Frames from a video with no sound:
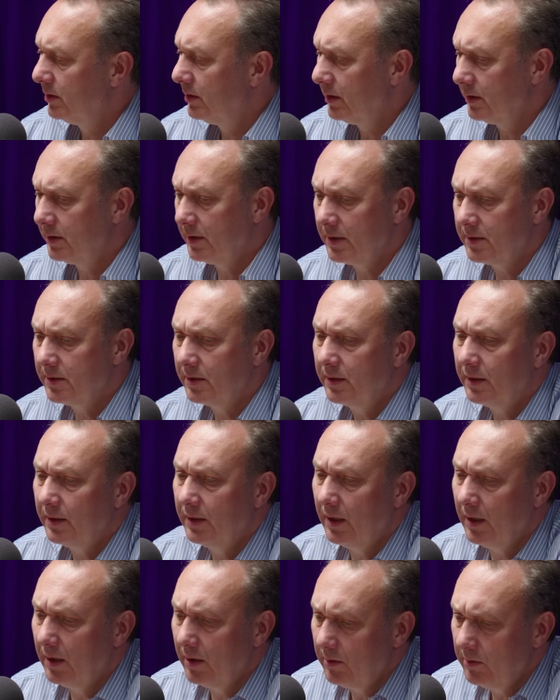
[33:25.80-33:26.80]
doesn't
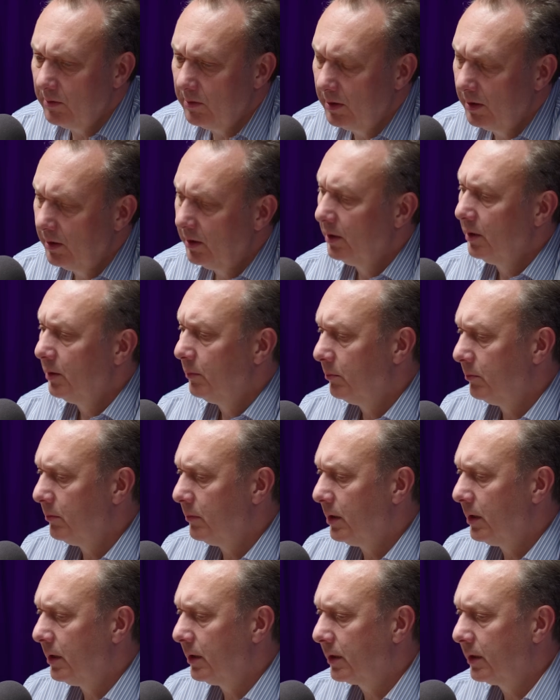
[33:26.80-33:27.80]
allow
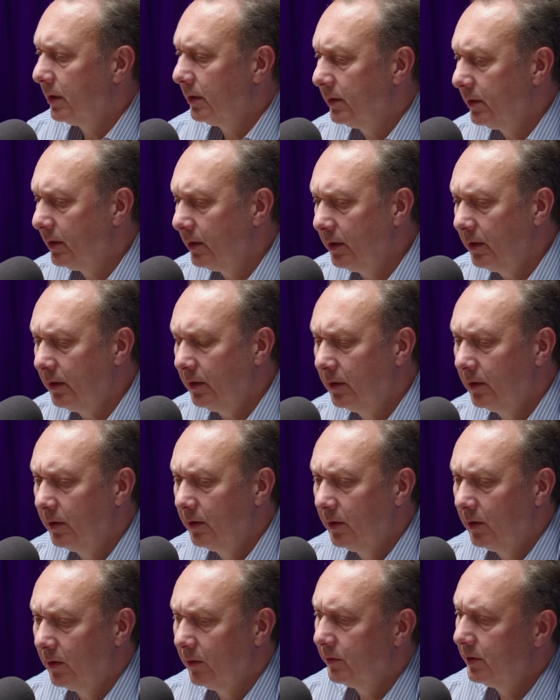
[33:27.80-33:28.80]
marketing
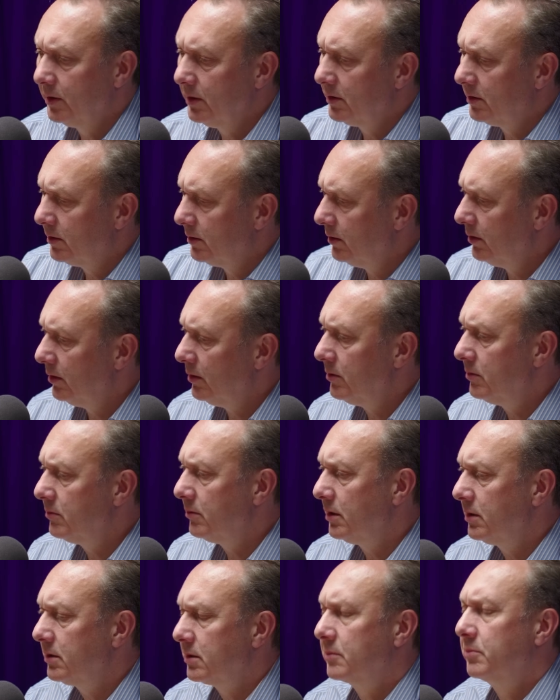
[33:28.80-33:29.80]
of these low
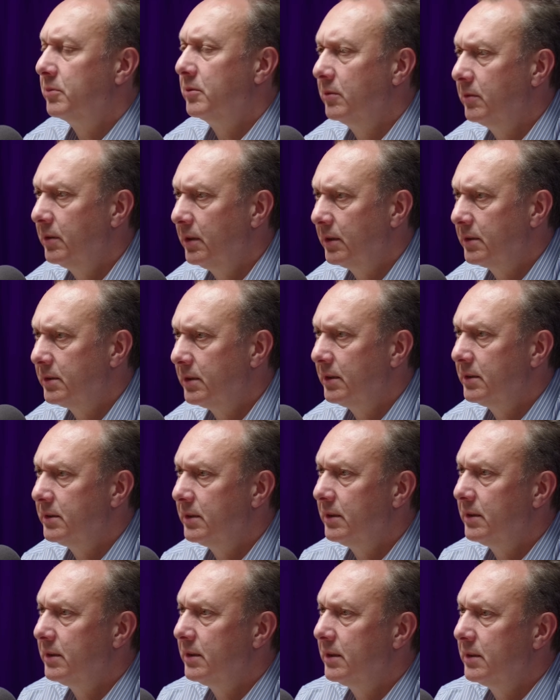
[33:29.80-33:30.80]
risk products
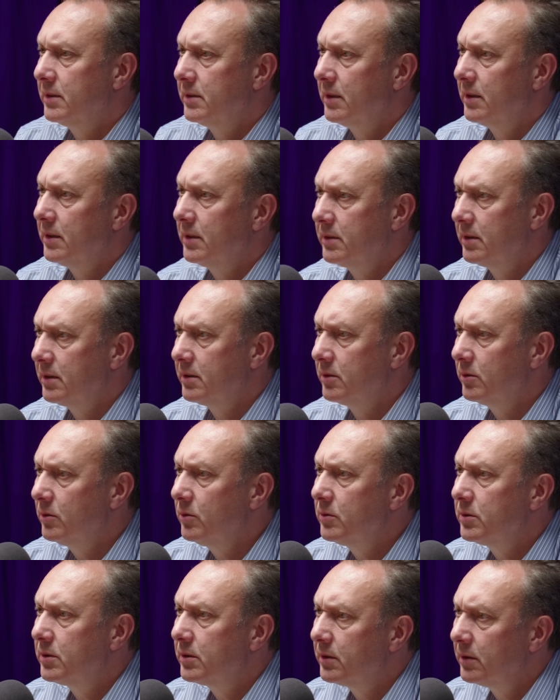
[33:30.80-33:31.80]
as
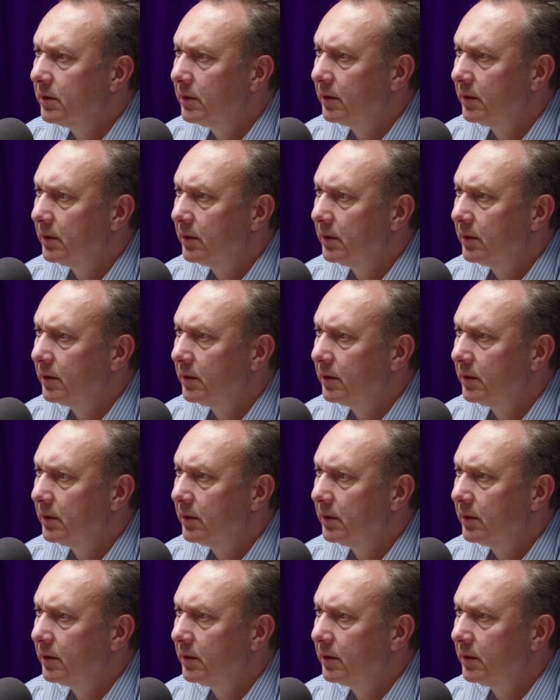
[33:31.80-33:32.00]
snus.